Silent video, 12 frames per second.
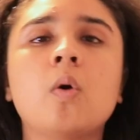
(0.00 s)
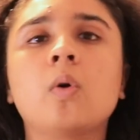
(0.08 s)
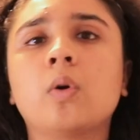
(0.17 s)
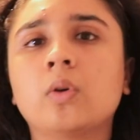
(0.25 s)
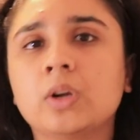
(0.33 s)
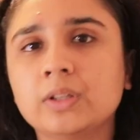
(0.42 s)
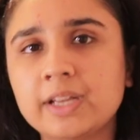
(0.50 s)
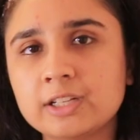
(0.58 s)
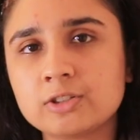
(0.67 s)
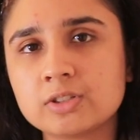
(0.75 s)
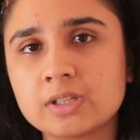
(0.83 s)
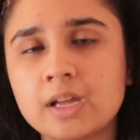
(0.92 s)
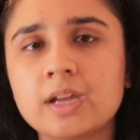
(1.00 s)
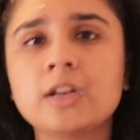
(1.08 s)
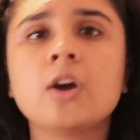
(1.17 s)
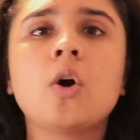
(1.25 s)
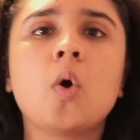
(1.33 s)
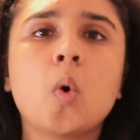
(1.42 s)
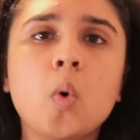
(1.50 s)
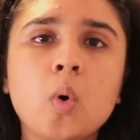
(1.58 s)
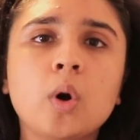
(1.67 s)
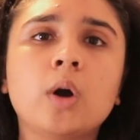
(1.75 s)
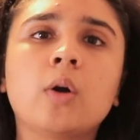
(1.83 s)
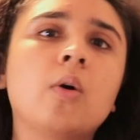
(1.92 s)
or on a lecture slide
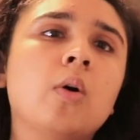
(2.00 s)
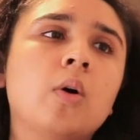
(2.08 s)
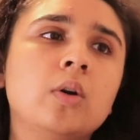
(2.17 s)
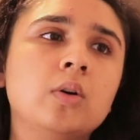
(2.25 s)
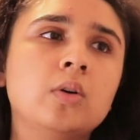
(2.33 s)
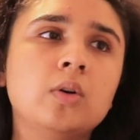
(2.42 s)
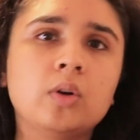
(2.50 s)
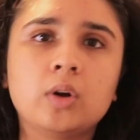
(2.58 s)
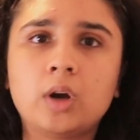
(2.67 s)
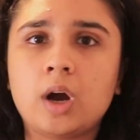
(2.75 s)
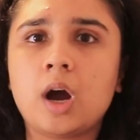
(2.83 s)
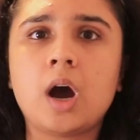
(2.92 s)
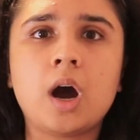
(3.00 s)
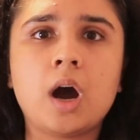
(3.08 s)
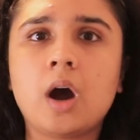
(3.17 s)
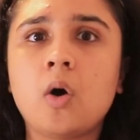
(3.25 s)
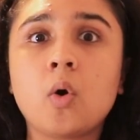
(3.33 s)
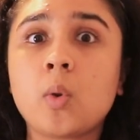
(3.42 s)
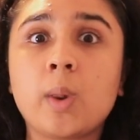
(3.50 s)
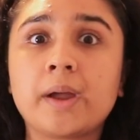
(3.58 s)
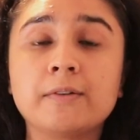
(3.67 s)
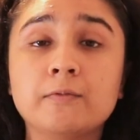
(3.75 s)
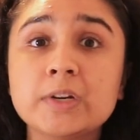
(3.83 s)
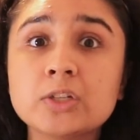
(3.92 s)
or on an
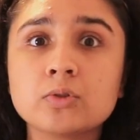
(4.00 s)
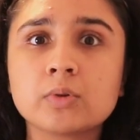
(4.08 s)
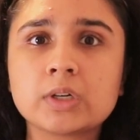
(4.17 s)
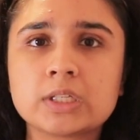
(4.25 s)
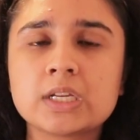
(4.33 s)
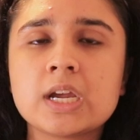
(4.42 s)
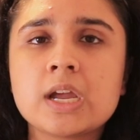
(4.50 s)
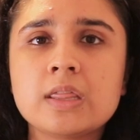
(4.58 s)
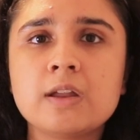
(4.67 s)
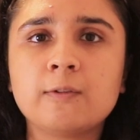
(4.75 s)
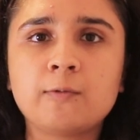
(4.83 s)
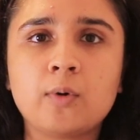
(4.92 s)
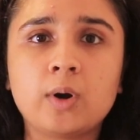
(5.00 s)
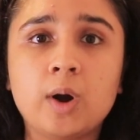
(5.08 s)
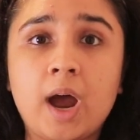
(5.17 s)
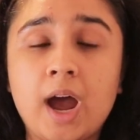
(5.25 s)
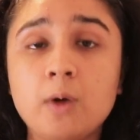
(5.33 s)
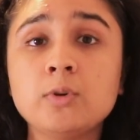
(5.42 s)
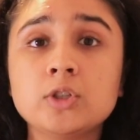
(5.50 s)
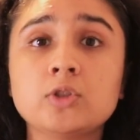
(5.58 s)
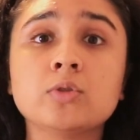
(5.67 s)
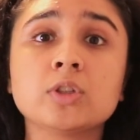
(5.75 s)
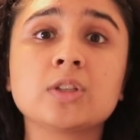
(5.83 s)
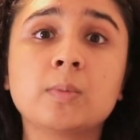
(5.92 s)
online resource. Therefore, how is
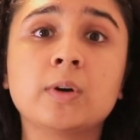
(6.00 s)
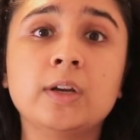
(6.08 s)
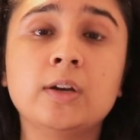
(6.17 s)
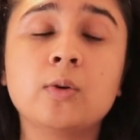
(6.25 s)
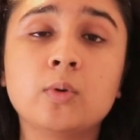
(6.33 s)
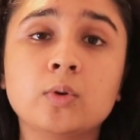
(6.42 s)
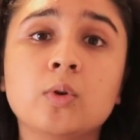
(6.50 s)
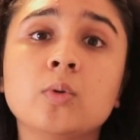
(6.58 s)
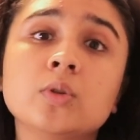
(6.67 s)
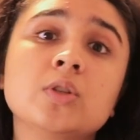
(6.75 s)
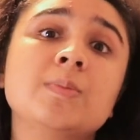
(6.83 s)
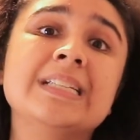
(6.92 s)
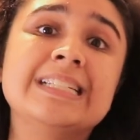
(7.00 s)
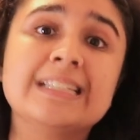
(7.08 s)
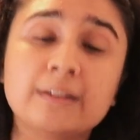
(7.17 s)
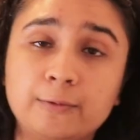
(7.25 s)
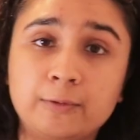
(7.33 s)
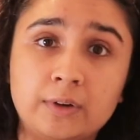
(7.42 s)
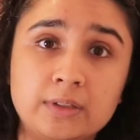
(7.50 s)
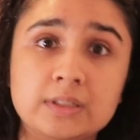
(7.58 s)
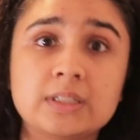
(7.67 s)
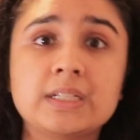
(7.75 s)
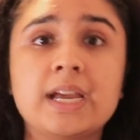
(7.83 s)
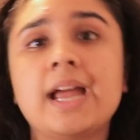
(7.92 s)
your summary note going to be different
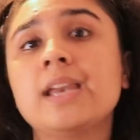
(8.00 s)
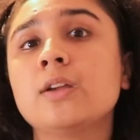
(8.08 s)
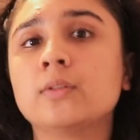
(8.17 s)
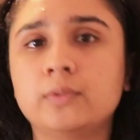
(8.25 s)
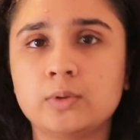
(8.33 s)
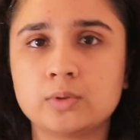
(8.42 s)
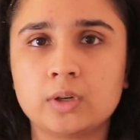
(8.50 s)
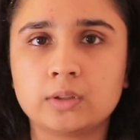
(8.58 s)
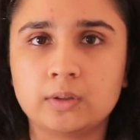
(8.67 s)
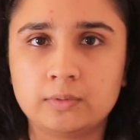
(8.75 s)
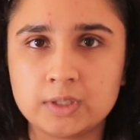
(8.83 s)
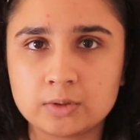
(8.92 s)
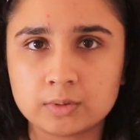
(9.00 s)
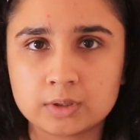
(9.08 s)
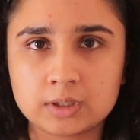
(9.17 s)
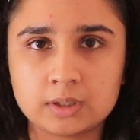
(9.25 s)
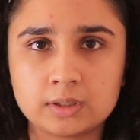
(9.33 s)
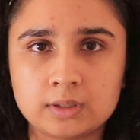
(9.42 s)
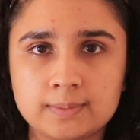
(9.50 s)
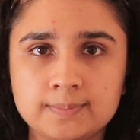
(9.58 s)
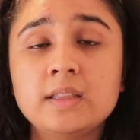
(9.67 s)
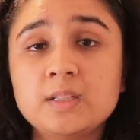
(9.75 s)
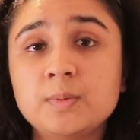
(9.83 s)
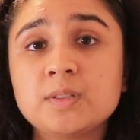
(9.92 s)
to any of those other resources?
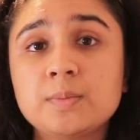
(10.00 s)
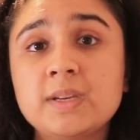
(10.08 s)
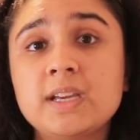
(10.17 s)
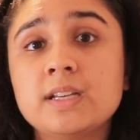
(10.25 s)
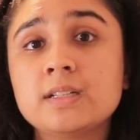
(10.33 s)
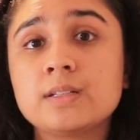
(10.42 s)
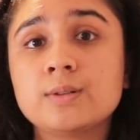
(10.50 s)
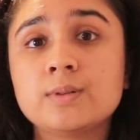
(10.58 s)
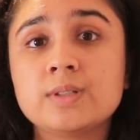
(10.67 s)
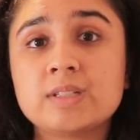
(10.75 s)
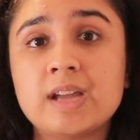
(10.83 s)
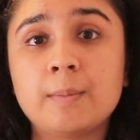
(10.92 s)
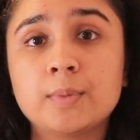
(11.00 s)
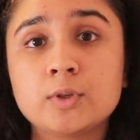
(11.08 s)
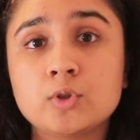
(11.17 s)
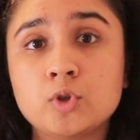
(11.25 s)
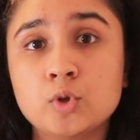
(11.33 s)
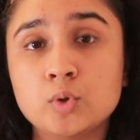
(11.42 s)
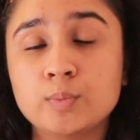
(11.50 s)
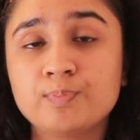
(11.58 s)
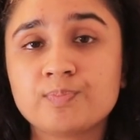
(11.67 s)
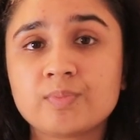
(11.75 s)
And this brings me into step two,